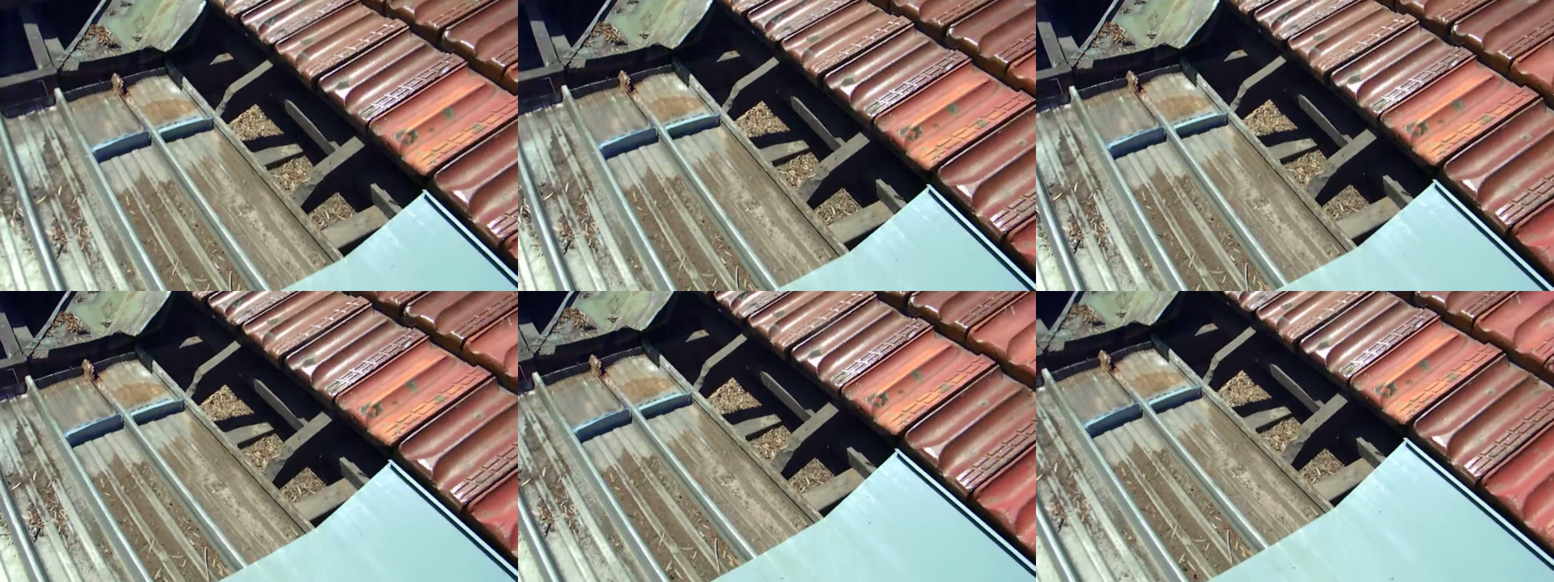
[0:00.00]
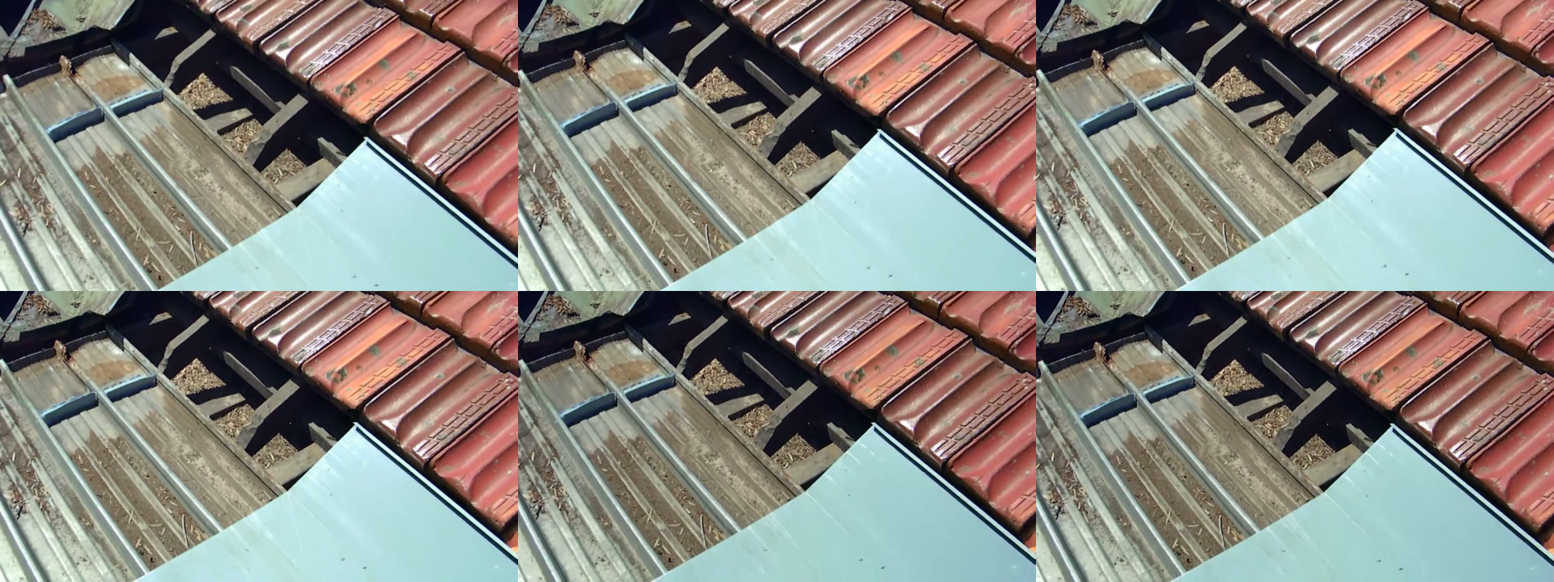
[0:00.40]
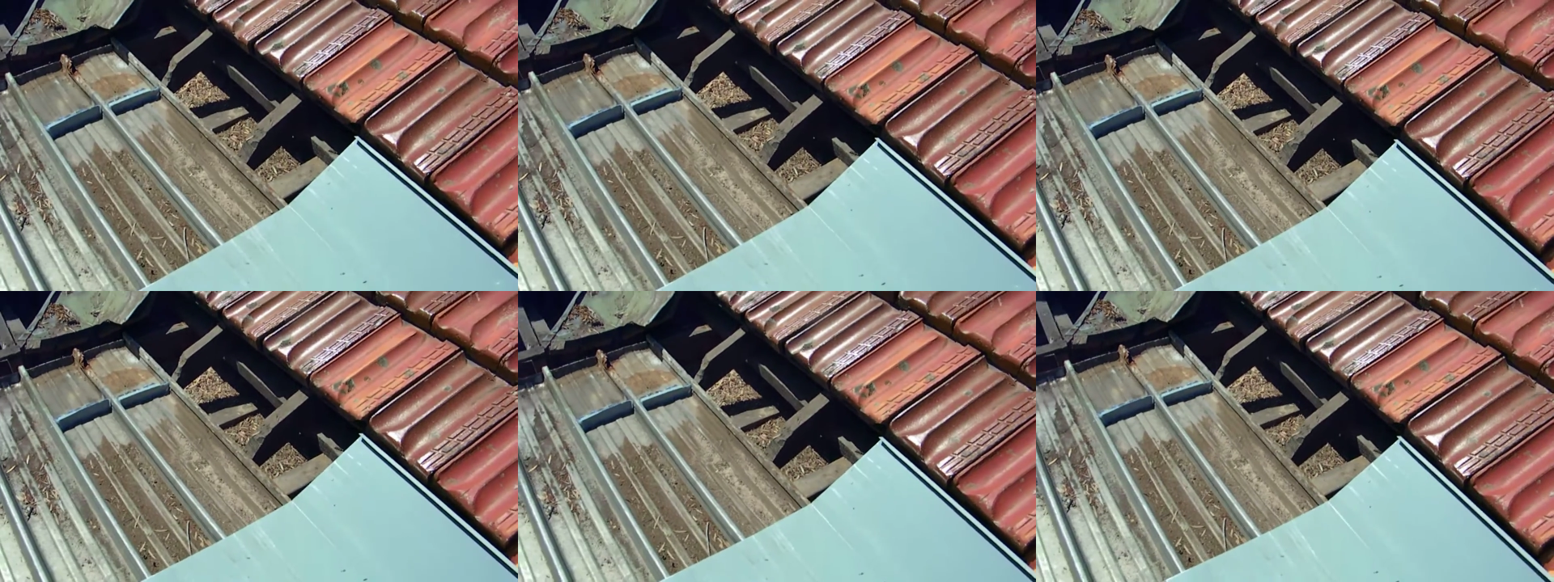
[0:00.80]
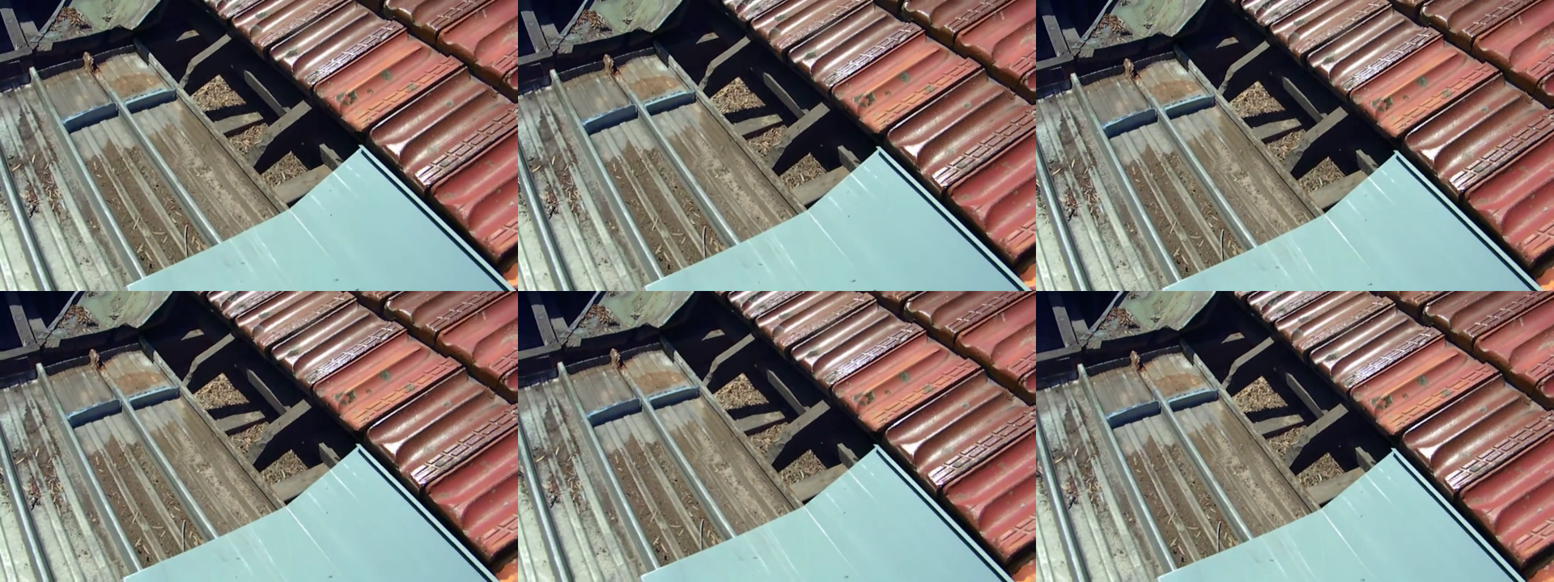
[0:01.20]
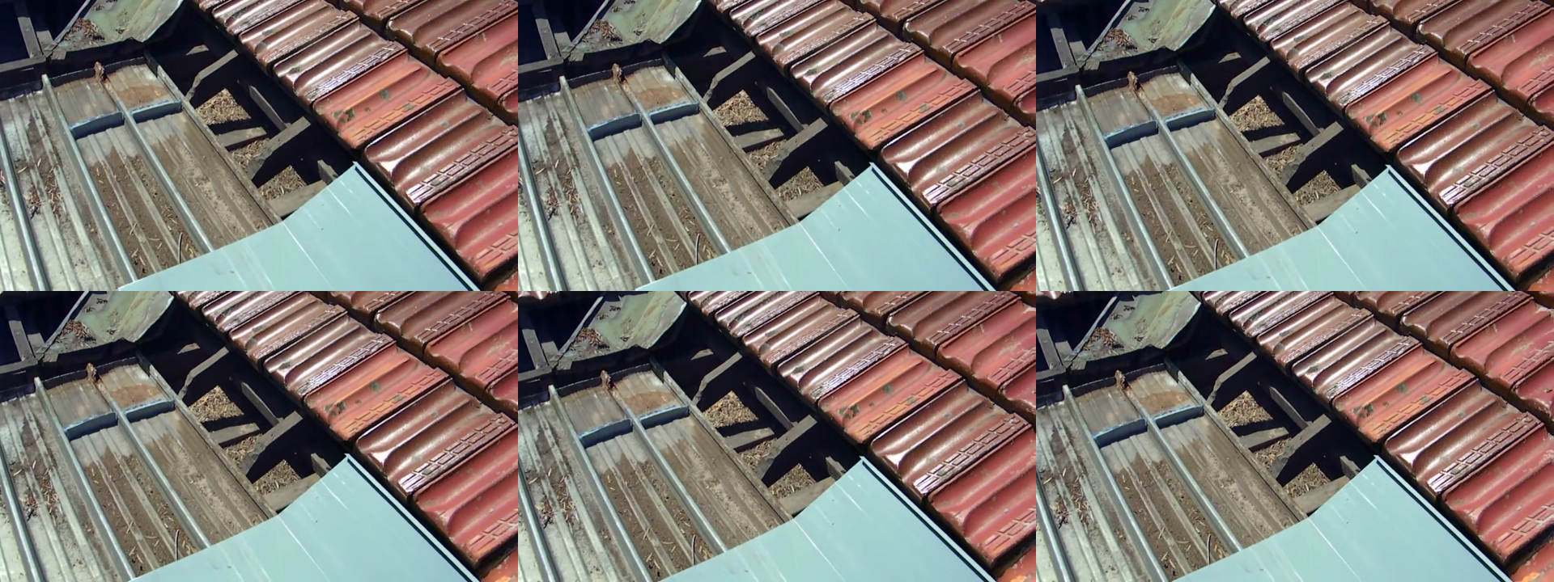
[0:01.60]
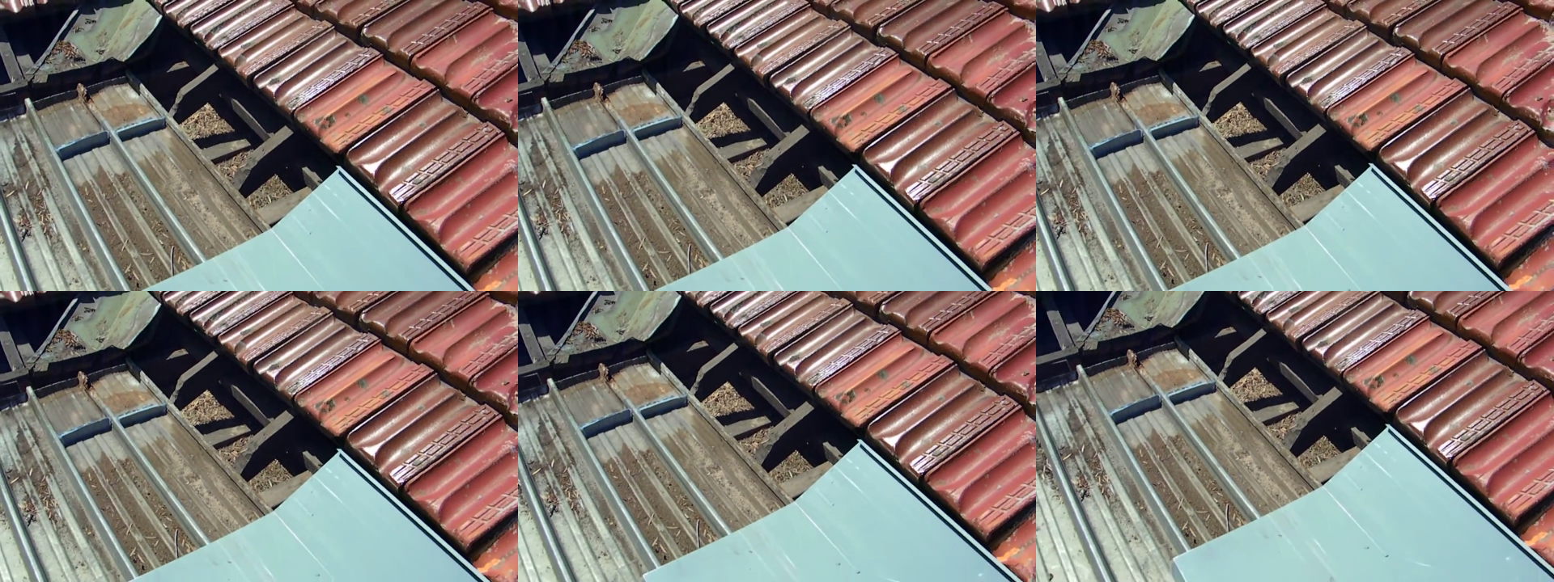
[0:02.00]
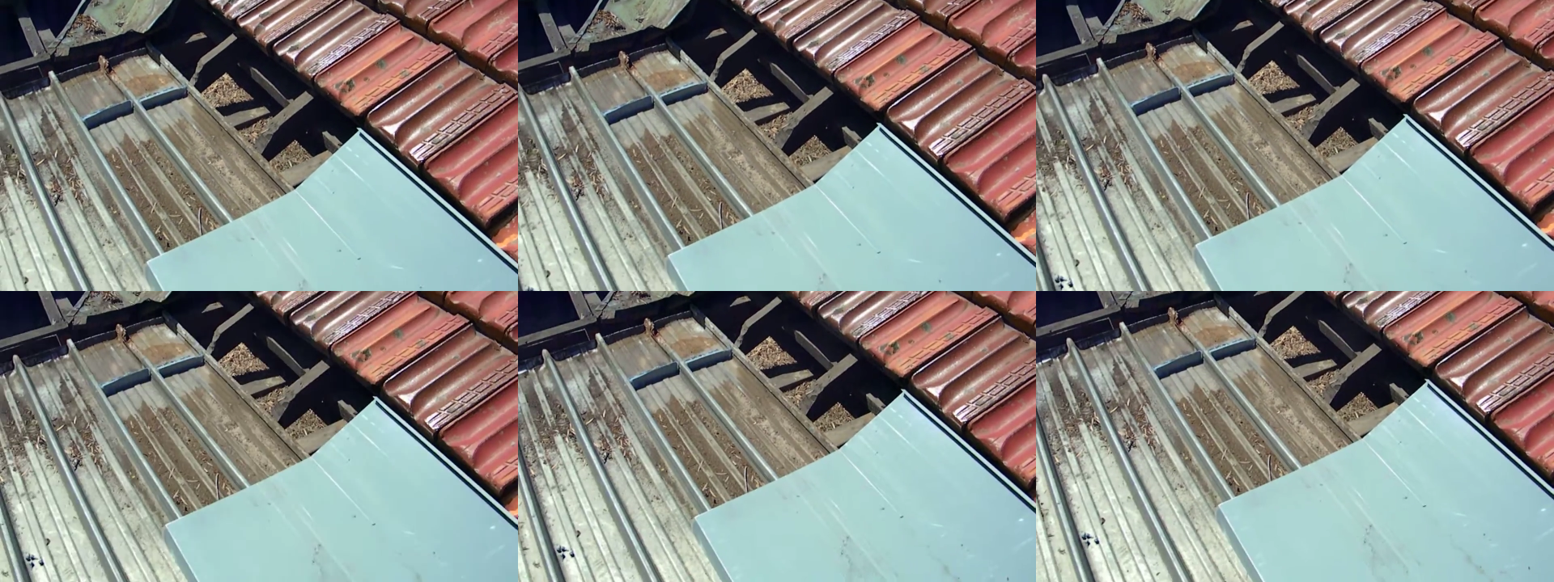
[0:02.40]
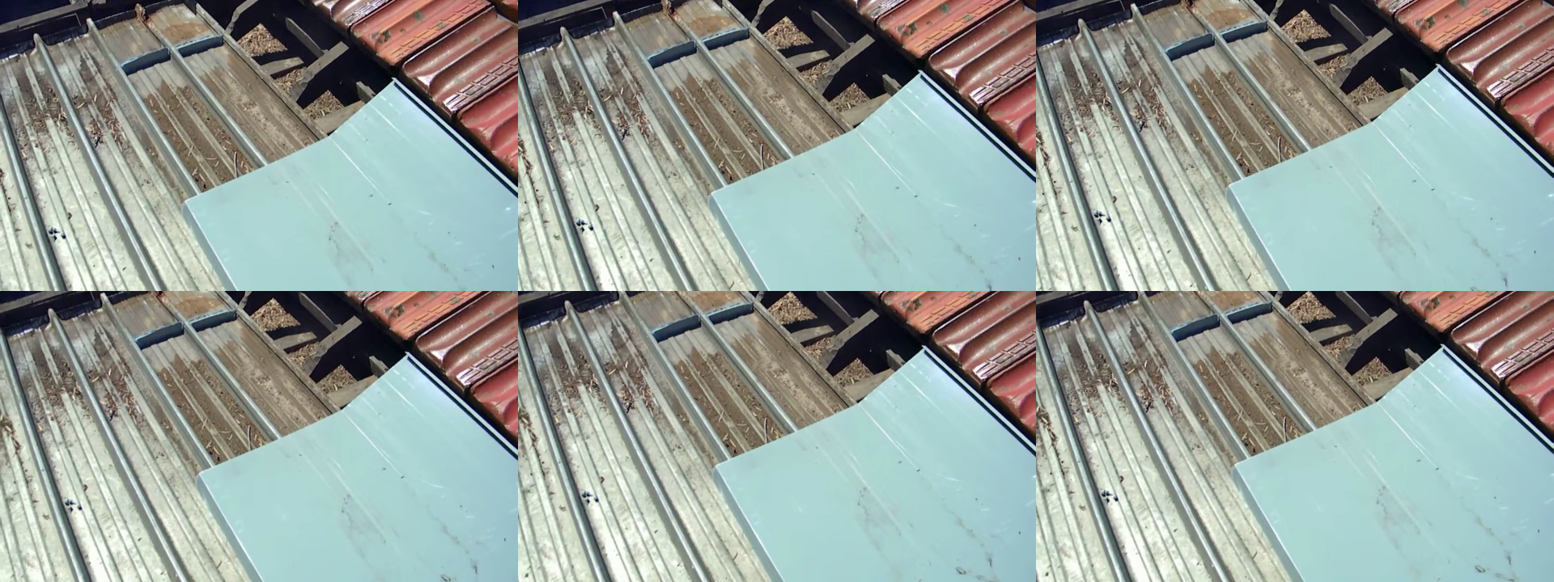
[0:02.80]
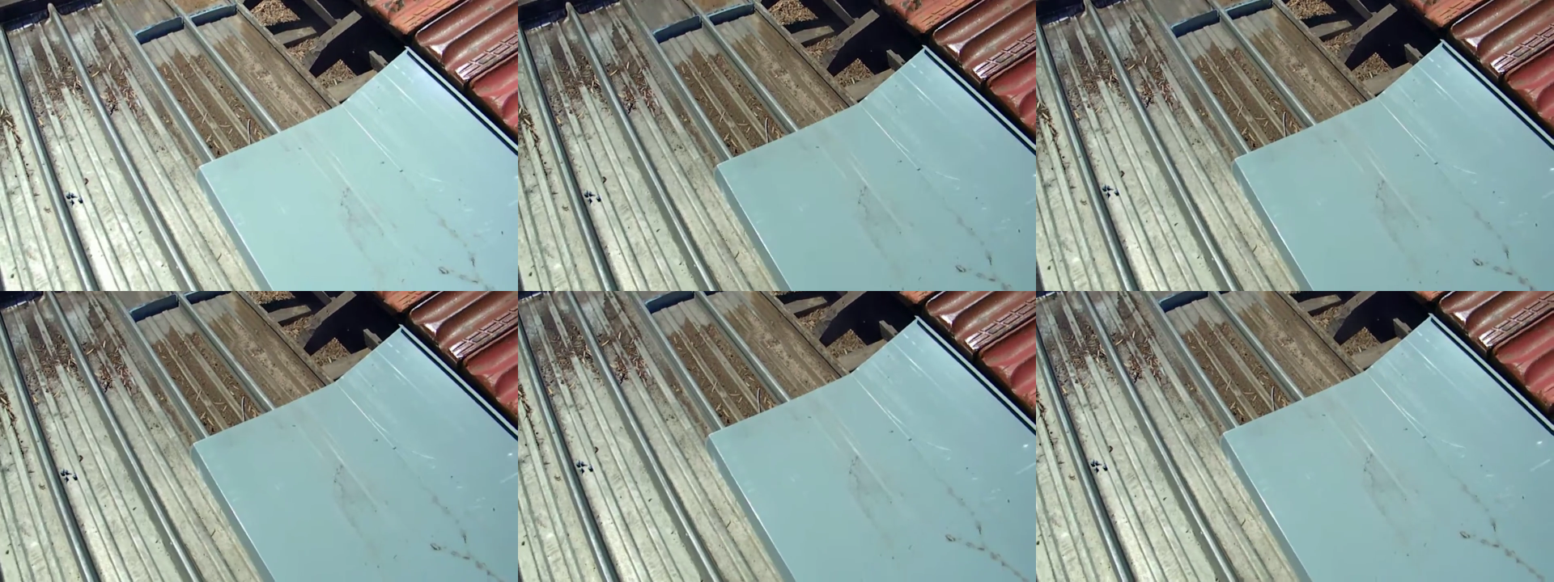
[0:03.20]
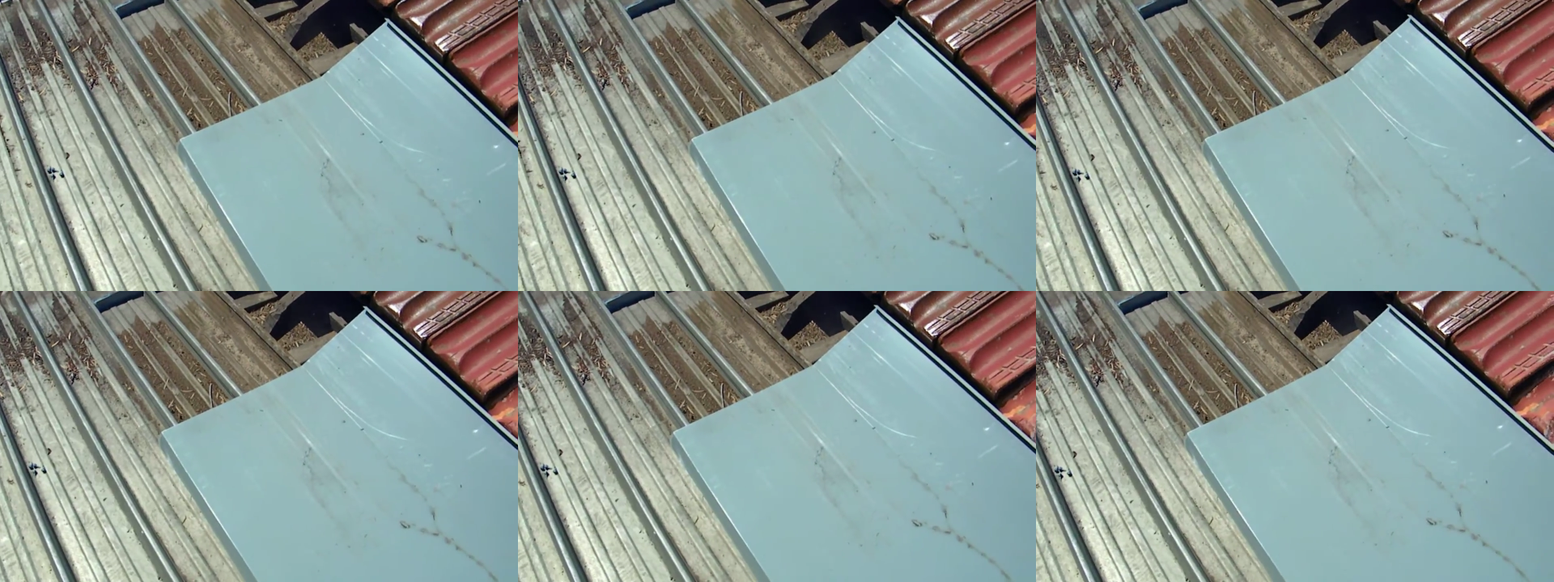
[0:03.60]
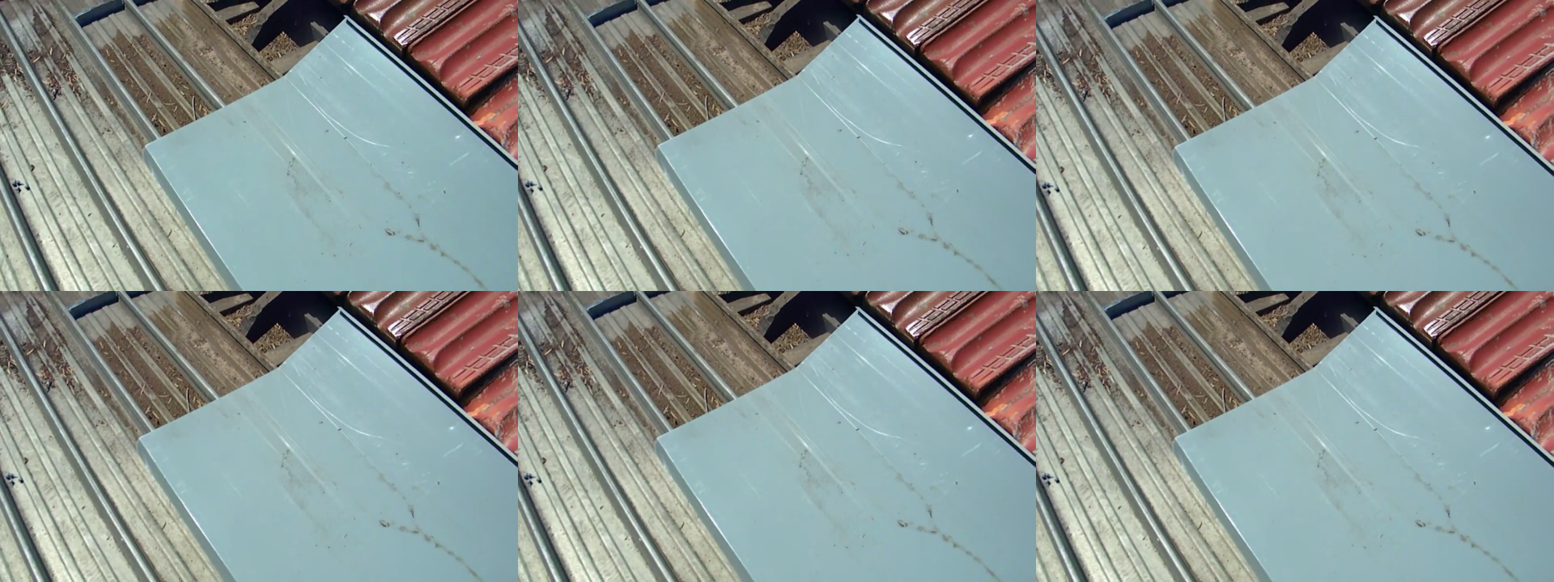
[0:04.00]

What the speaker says: (no speaker visible)